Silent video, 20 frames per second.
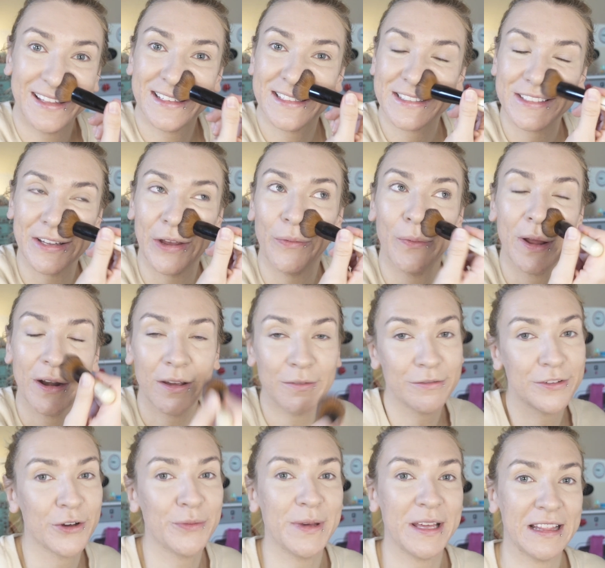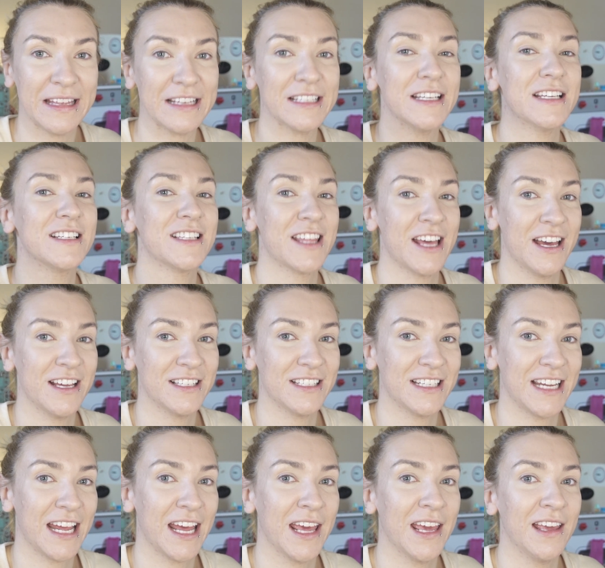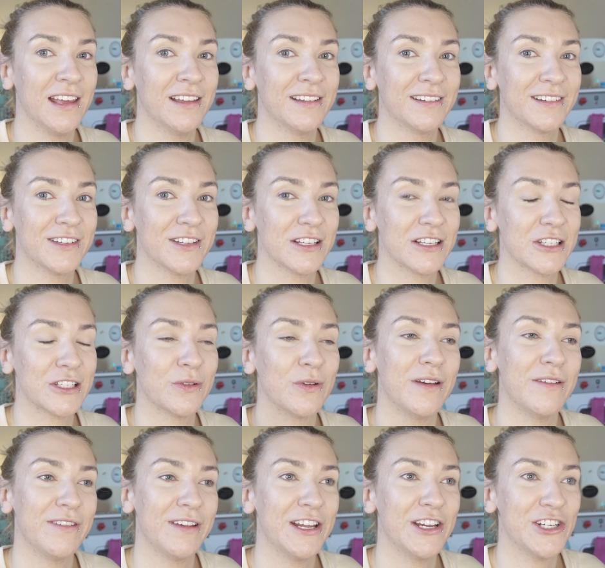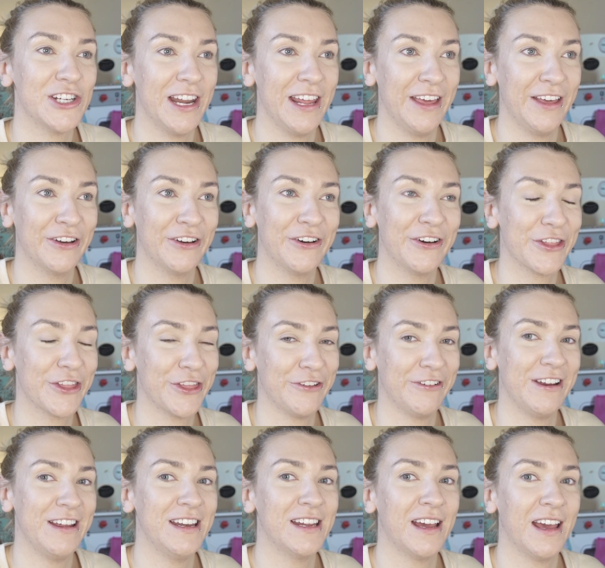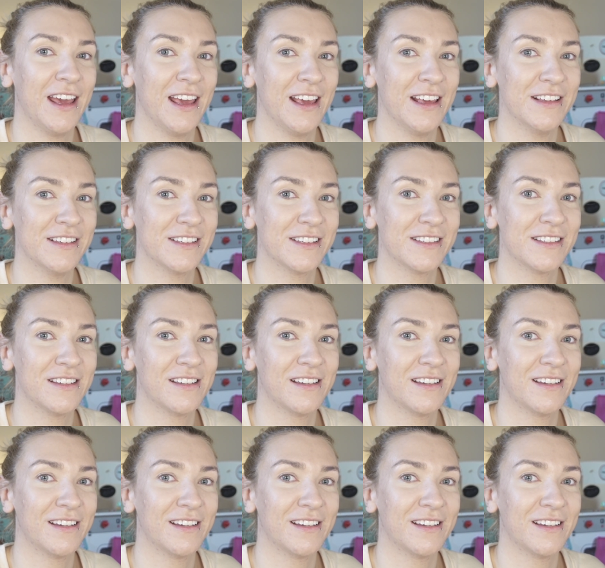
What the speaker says: So when I'm filming this, it's Thursday, so I've literally got 3 days,